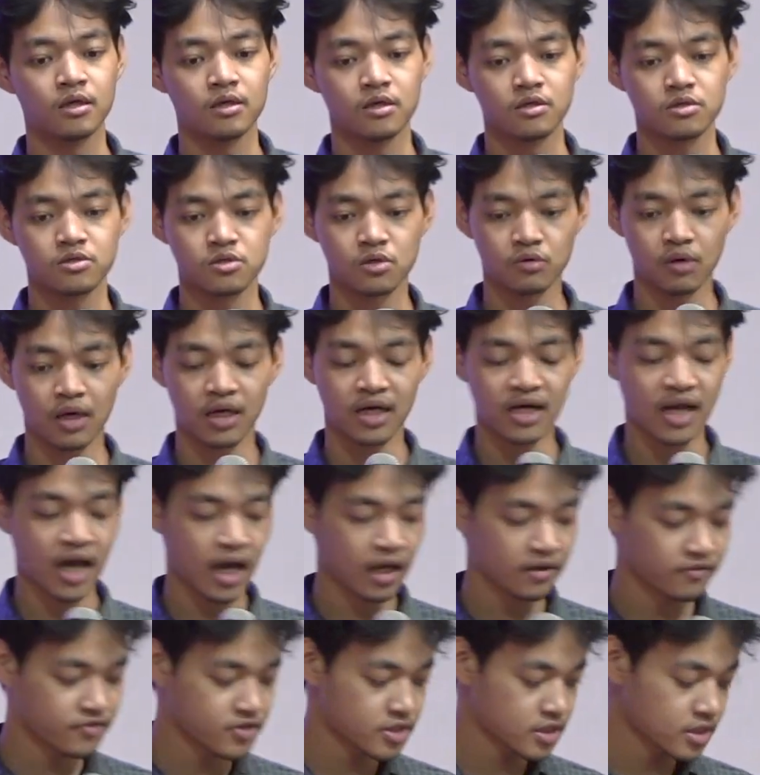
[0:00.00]
So a
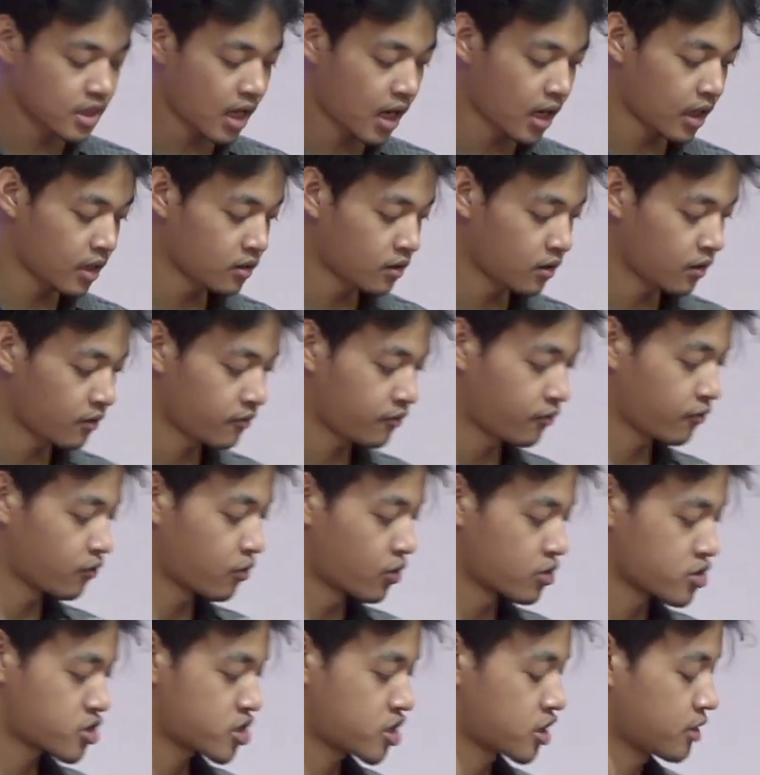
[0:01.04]
lifestyle of
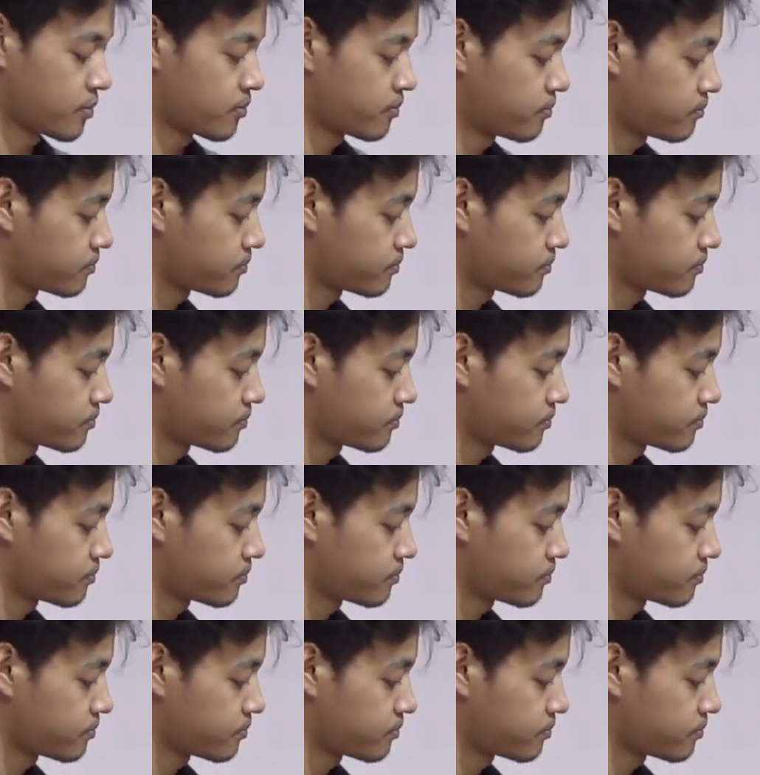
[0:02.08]
worship.